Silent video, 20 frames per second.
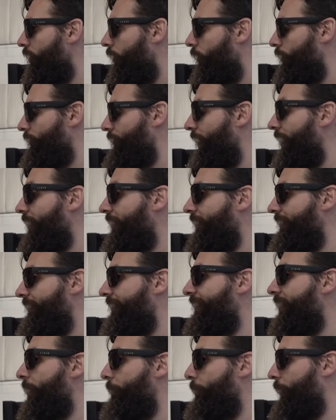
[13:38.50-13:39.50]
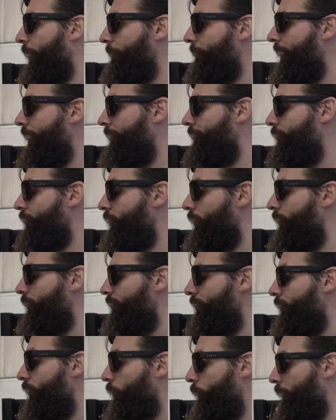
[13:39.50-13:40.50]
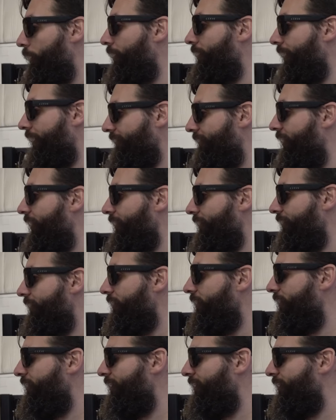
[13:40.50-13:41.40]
or is that is he going to prep that too, or we, is that us?